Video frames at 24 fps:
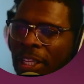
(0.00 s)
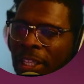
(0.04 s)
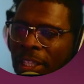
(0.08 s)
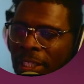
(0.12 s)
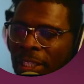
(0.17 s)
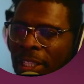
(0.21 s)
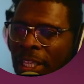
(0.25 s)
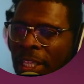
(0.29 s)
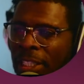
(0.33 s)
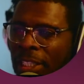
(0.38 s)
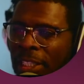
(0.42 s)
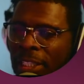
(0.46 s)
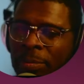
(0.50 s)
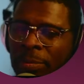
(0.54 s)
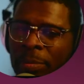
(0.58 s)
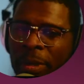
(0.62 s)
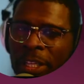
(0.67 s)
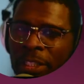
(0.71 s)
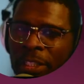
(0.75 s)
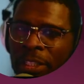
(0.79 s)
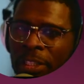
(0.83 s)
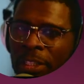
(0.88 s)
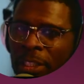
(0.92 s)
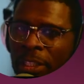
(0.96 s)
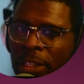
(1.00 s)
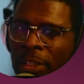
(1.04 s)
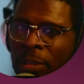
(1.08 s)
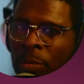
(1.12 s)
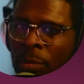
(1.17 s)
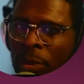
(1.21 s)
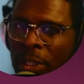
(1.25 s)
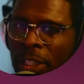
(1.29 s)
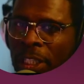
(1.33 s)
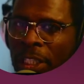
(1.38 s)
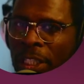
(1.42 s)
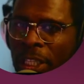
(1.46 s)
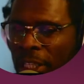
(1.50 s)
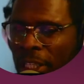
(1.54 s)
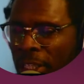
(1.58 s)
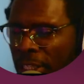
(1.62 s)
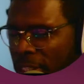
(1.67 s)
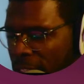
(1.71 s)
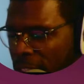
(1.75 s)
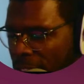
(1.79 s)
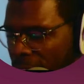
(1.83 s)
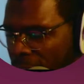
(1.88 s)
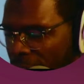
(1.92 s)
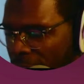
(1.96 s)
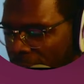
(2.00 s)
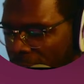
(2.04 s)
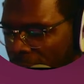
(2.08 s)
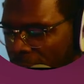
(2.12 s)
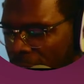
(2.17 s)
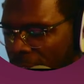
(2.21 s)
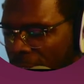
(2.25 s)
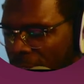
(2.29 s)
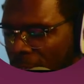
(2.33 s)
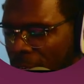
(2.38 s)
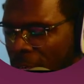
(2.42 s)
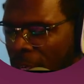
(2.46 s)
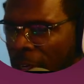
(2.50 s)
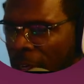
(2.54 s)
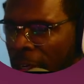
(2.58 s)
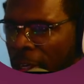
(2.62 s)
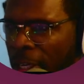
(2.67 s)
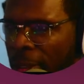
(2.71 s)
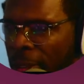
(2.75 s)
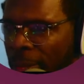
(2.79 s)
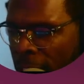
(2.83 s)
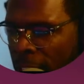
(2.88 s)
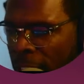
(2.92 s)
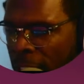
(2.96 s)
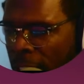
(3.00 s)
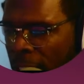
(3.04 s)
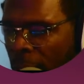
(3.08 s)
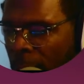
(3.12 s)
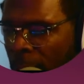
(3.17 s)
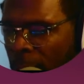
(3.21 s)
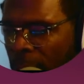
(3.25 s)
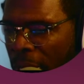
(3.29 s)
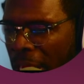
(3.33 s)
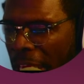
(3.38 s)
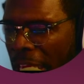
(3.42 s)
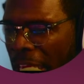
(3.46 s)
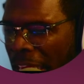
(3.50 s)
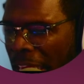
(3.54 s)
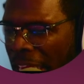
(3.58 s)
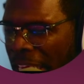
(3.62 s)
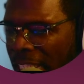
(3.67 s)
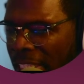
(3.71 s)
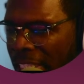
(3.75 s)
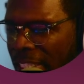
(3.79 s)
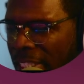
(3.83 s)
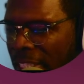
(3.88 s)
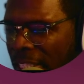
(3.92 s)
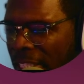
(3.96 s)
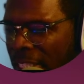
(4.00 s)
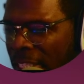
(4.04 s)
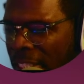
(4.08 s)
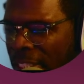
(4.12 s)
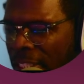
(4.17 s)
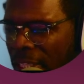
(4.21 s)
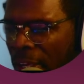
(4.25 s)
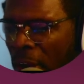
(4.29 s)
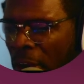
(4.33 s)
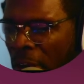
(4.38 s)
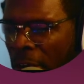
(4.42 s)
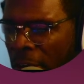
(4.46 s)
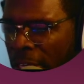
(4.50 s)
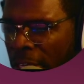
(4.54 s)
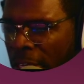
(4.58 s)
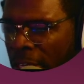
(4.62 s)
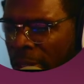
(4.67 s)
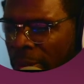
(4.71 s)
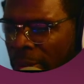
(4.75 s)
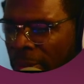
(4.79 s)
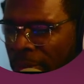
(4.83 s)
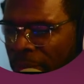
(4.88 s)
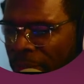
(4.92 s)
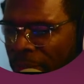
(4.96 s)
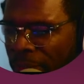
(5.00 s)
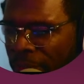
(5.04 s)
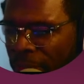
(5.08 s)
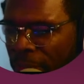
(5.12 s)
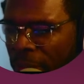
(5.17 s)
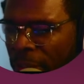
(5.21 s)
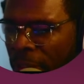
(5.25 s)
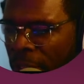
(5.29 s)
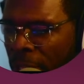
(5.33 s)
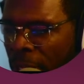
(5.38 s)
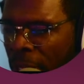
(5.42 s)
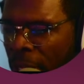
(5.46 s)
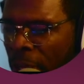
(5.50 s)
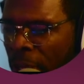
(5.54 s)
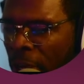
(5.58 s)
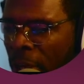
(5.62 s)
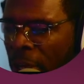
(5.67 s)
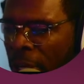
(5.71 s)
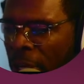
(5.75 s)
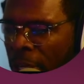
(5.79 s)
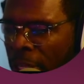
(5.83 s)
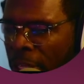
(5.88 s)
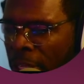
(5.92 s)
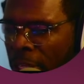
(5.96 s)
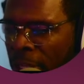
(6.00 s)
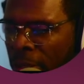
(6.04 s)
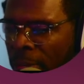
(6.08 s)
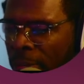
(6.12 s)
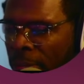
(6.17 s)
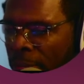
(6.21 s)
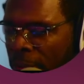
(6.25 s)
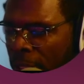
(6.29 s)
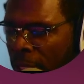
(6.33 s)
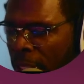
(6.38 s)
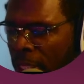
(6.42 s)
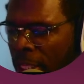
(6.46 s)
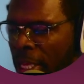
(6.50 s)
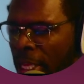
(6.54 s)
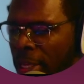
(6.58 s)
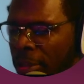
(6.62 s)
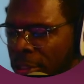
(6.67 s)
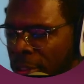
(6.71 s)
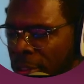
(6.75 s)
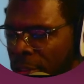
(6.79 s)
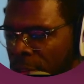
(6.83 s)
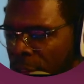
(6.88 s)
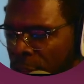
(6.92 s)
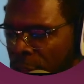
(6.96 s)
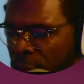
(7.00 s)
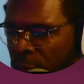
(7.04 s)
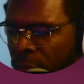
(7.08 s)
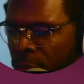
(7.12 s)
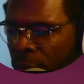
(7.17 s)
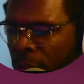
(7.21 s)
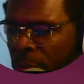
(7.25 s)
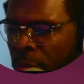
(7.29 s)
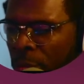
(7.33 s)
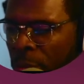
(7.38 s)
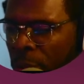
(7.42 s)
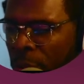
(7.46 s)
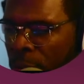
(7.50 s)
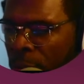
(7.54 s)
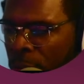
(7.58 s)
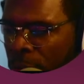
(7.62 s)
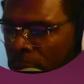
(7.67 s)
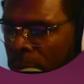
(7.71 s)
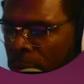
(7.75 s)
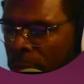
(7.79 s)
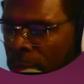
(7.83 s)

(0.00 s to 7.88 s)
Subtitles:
This is basically what it does. All right. Number 8 is RM. RM allows you to remove